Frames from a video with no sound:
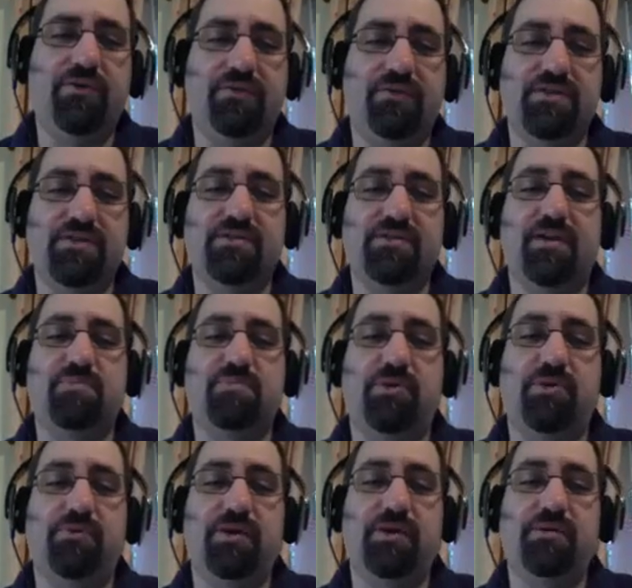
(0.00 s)
gives us a nice
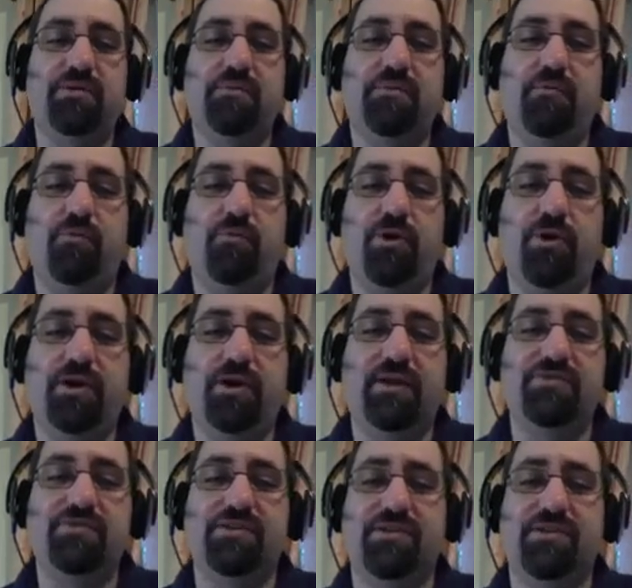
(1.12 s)
blue one. Warning
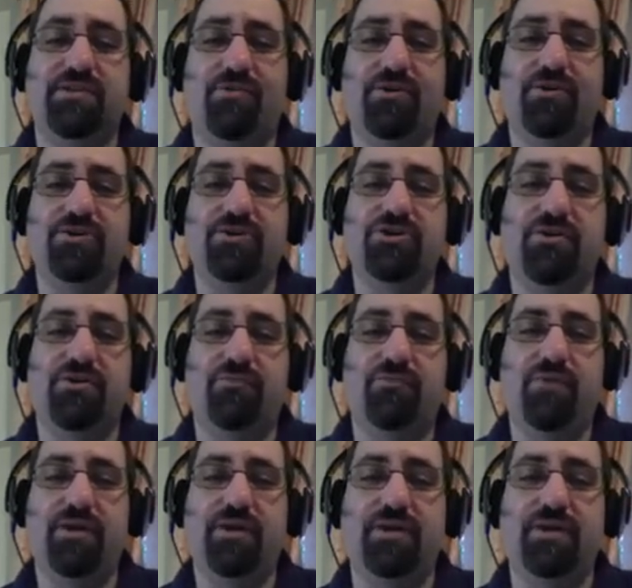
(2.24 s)
gives us an orange.
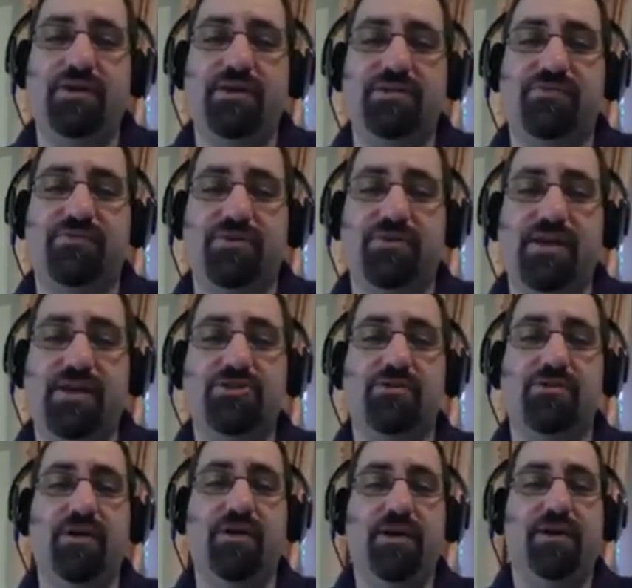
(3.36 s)
Red is for
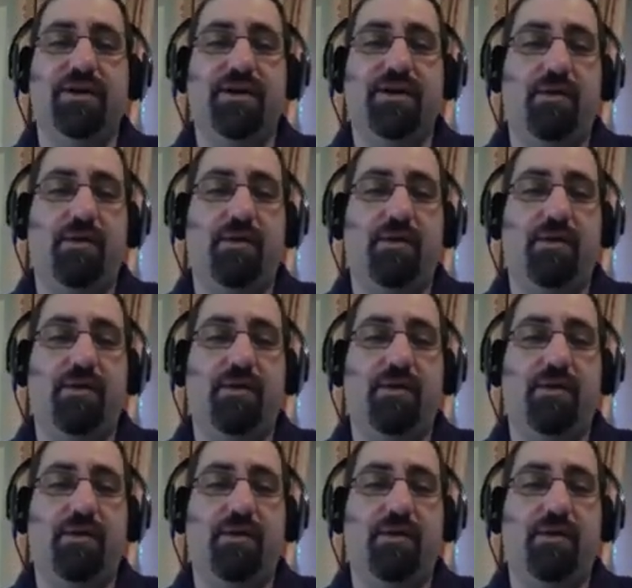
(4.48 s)
danger. Now,